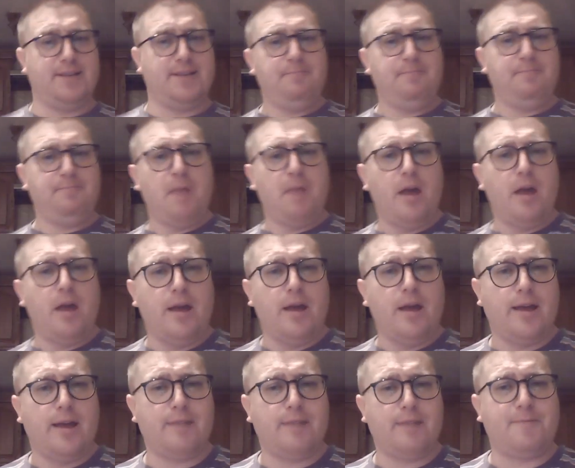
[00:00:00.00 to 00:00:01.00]
thing
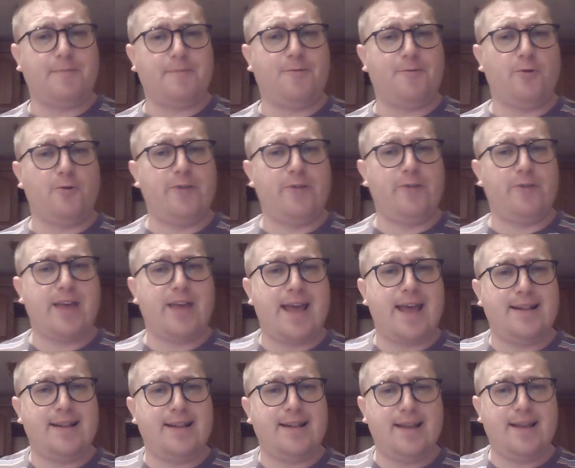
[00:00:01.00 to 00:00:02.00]
before we
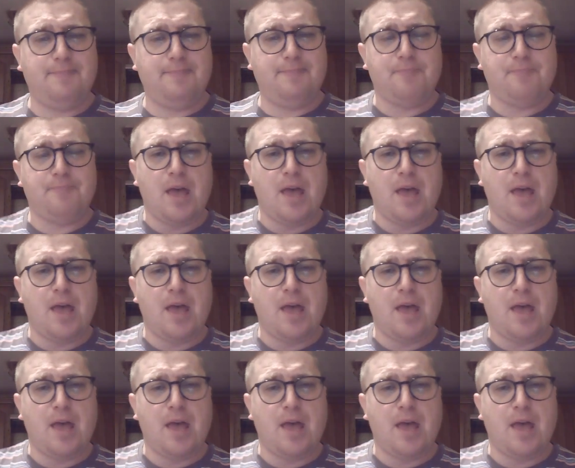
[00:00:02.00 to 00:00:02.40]
end it.